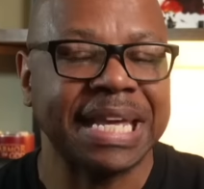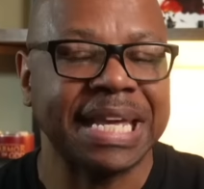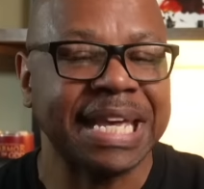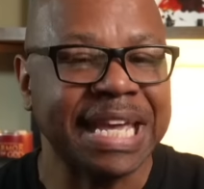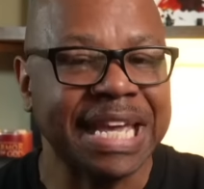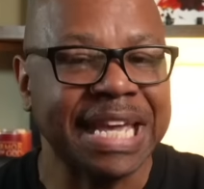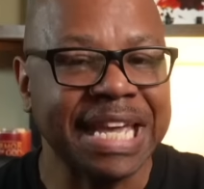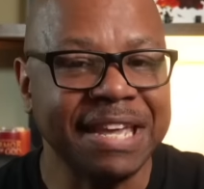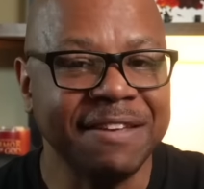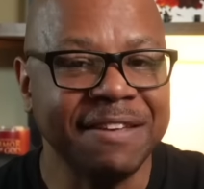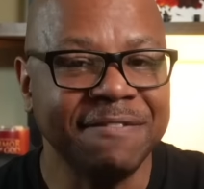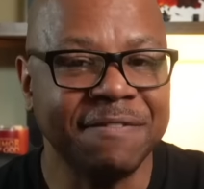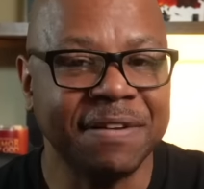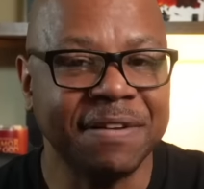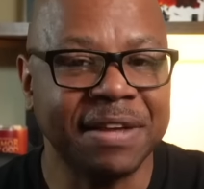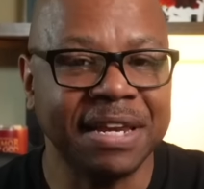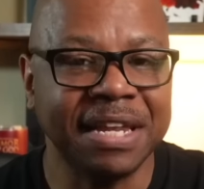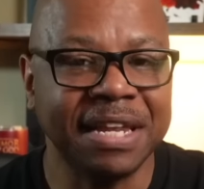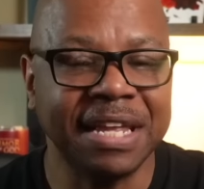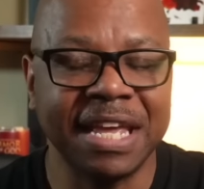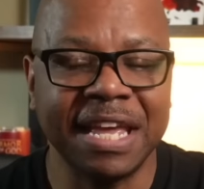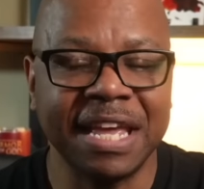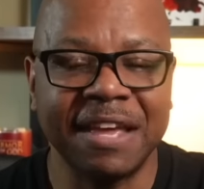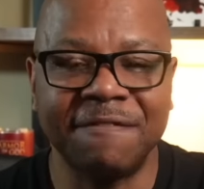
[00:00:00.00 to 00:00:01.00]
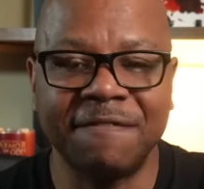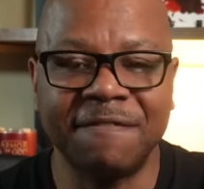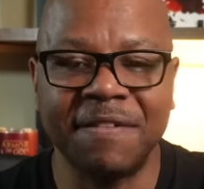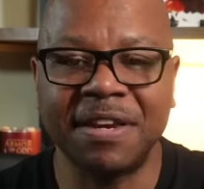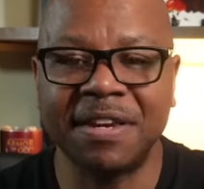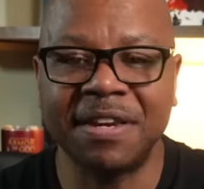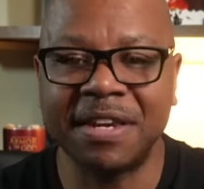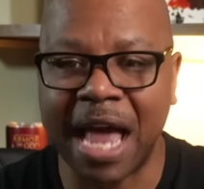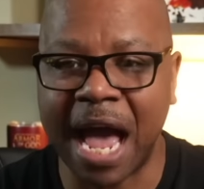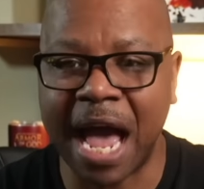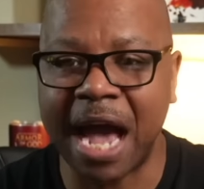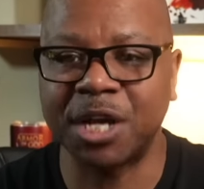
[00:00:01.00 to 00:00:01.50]
even if it
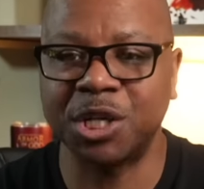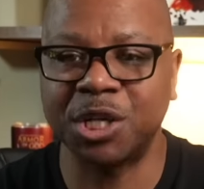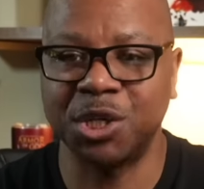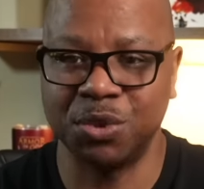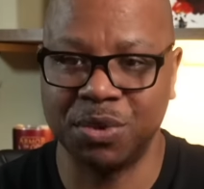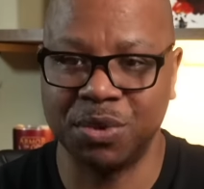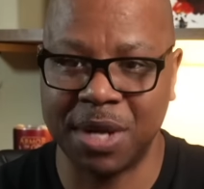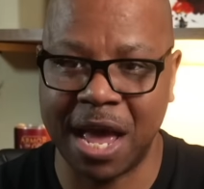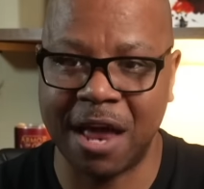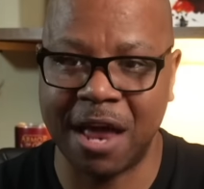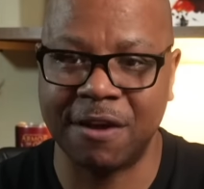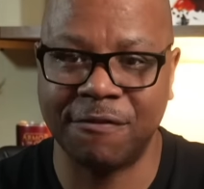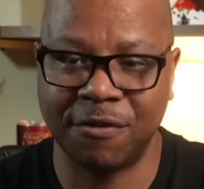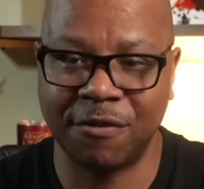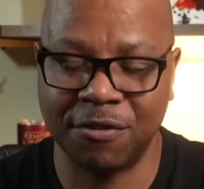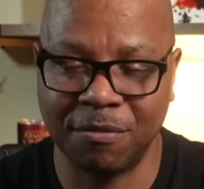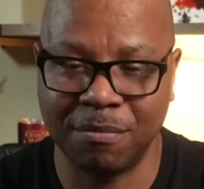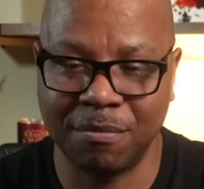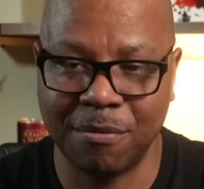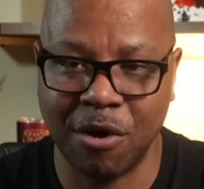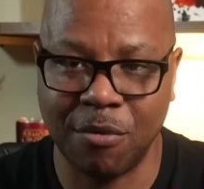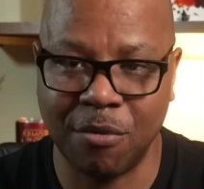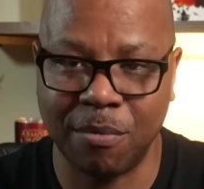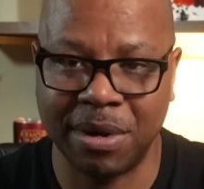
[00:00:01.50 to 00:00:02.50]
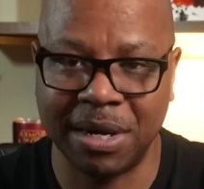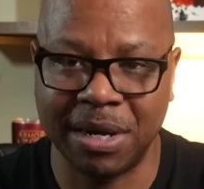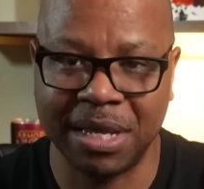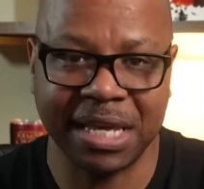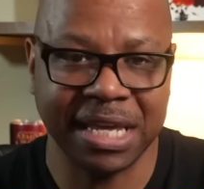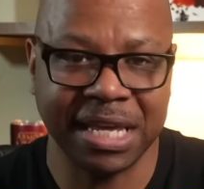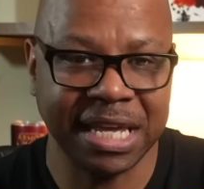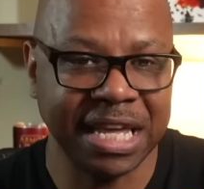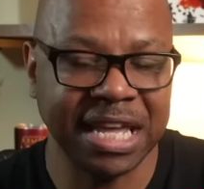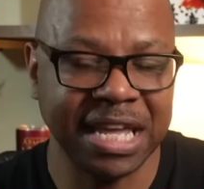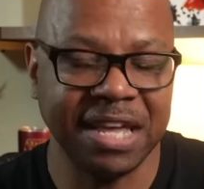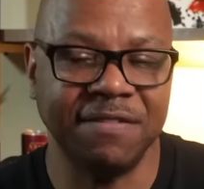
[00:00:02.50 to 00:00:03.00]
knocks you down for the moment,
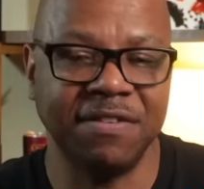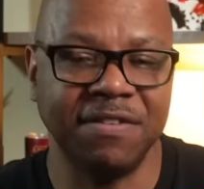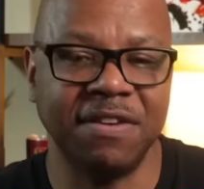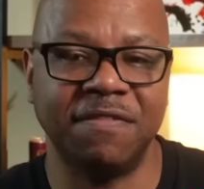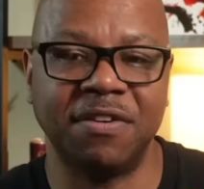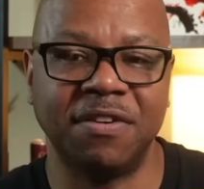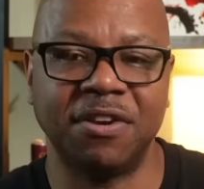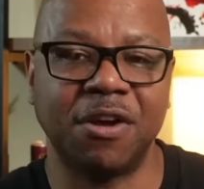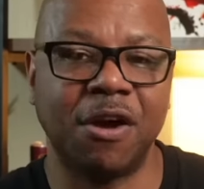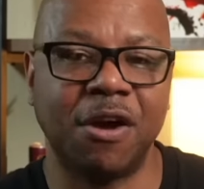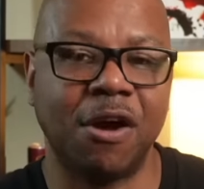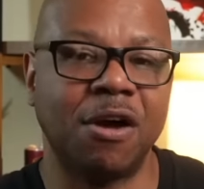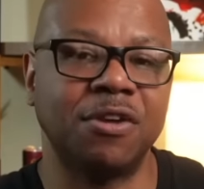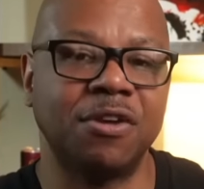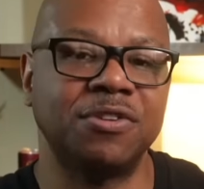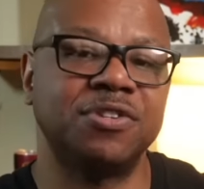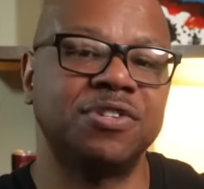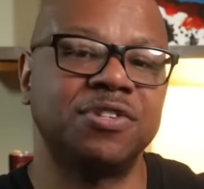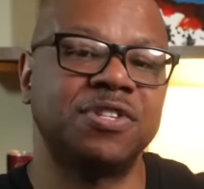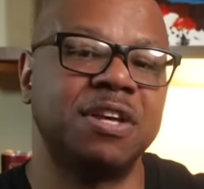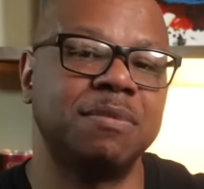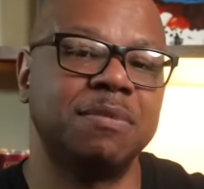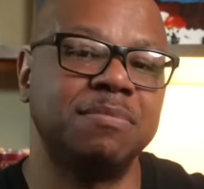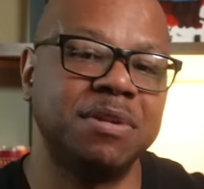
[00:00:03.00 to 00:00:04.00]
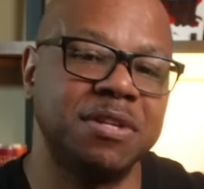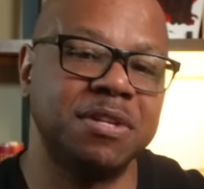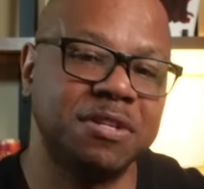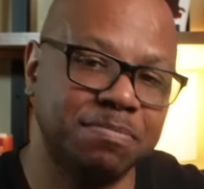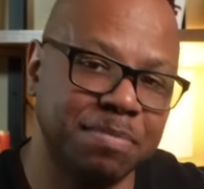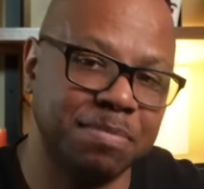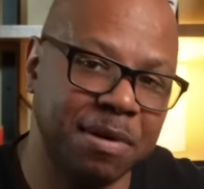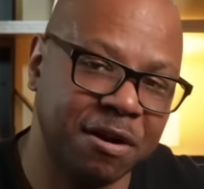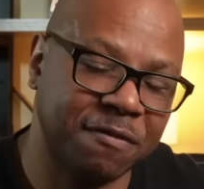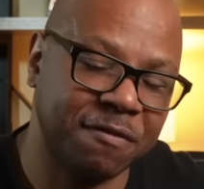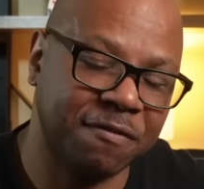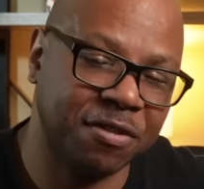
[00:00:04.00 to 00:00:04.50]
even if it causes some
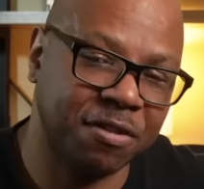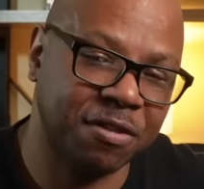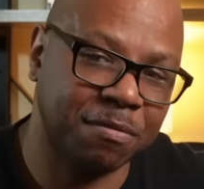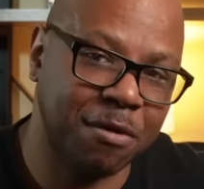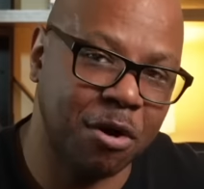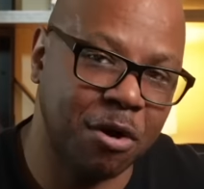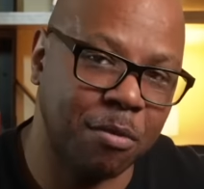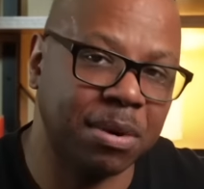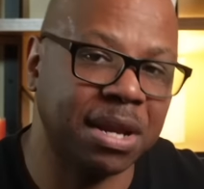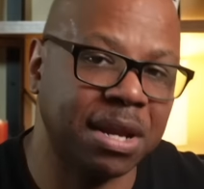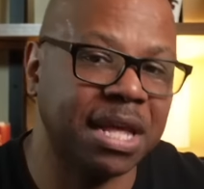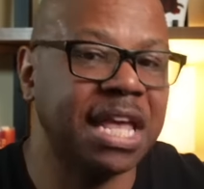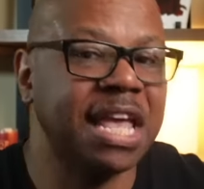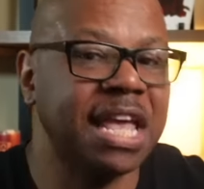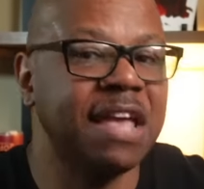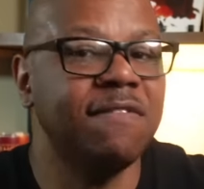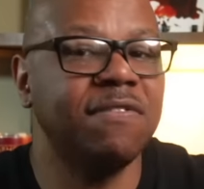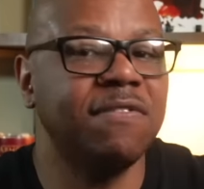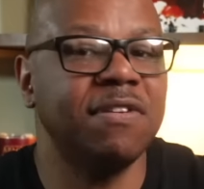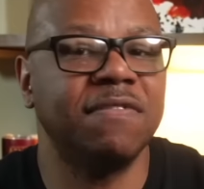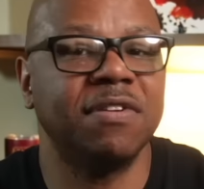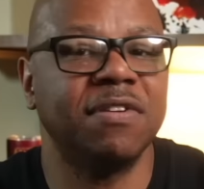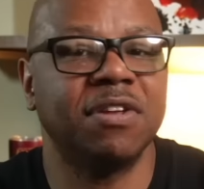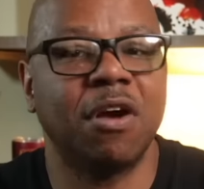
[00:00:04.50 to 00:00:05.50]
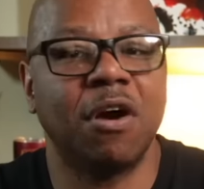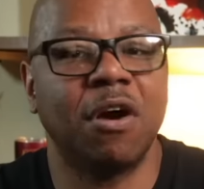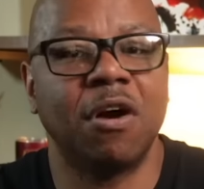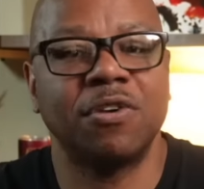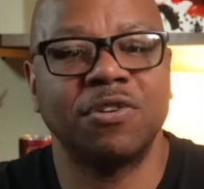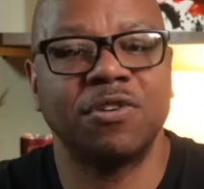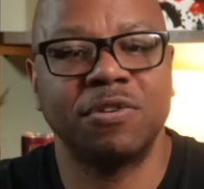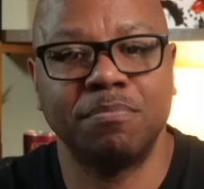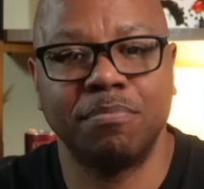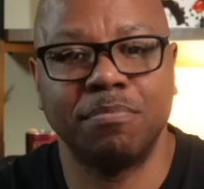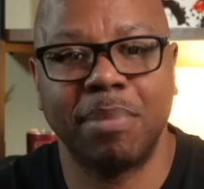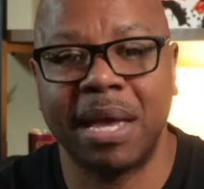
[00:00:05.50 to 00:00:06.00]
despair for the moment, even if it causes
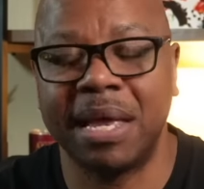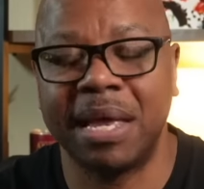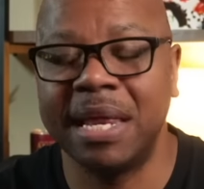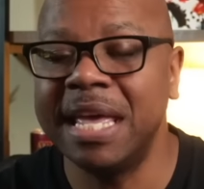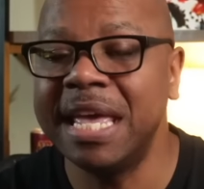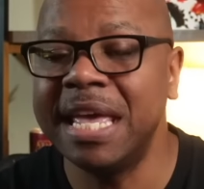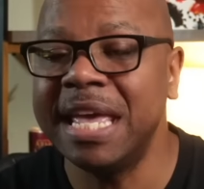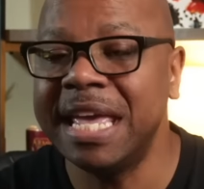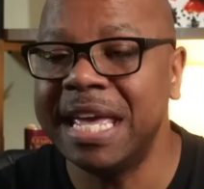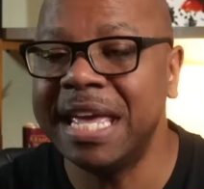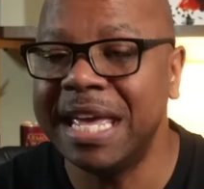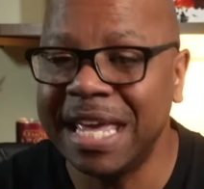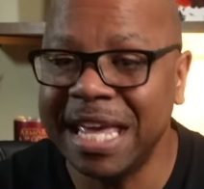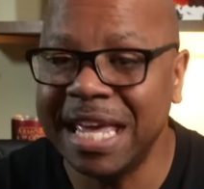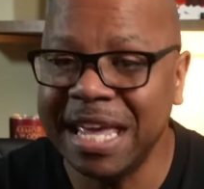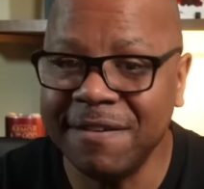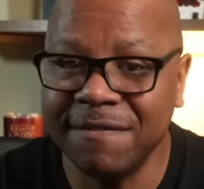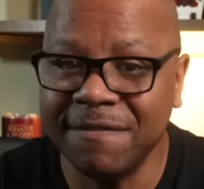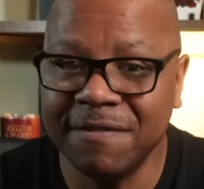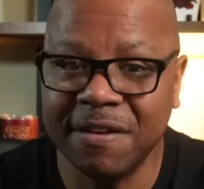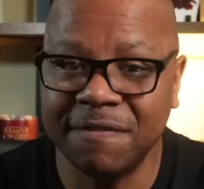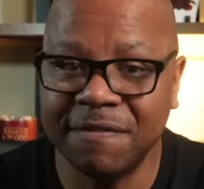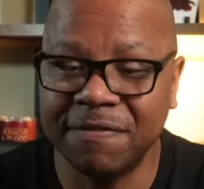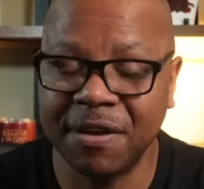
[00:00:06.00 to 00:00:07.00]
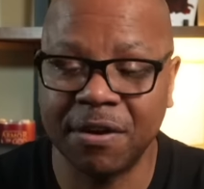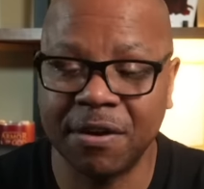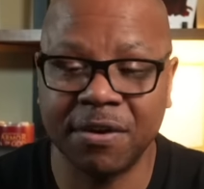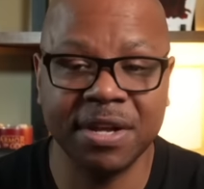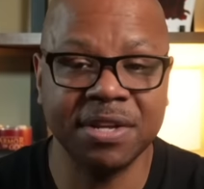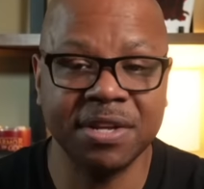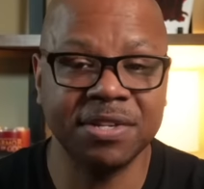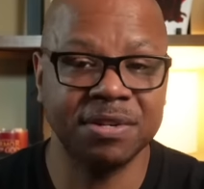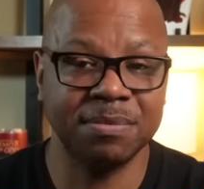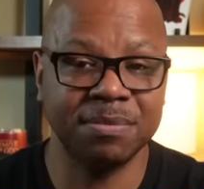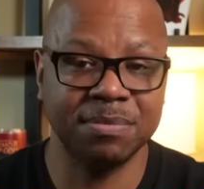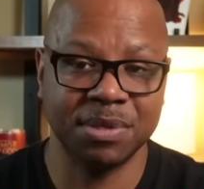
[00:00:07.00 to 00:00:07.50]
some pain, even if there
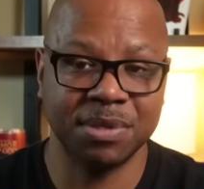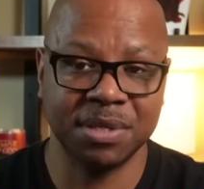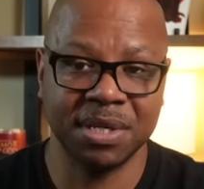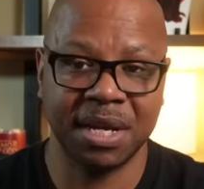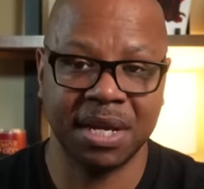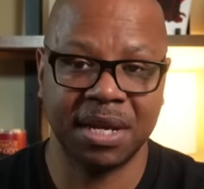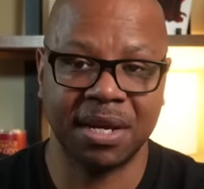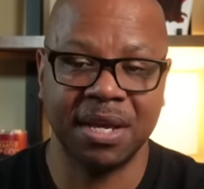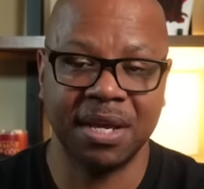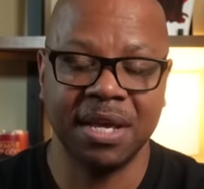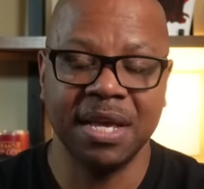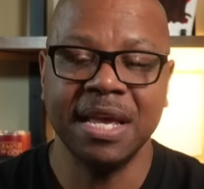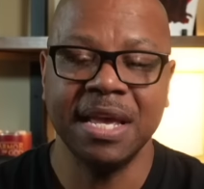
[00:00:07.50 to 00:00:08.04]
is some sin.